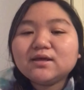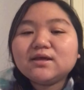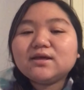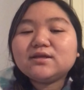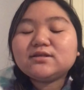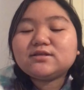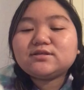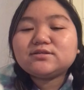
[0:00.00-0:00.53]

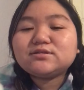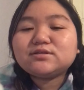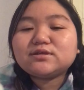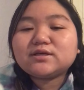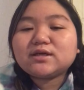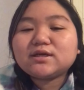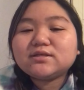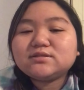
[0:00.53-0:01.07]
and he's so
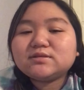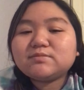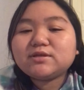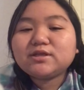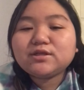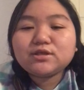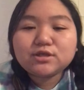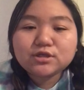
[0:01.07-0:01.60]
handsome
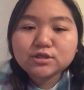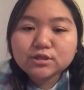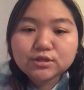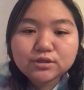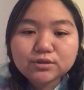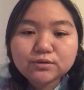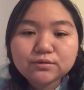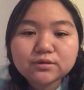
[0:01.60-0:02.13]
and
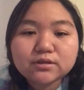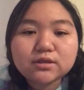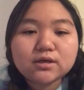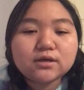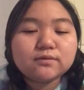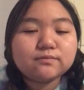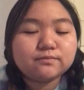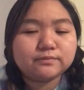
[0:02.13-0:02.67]
cute, and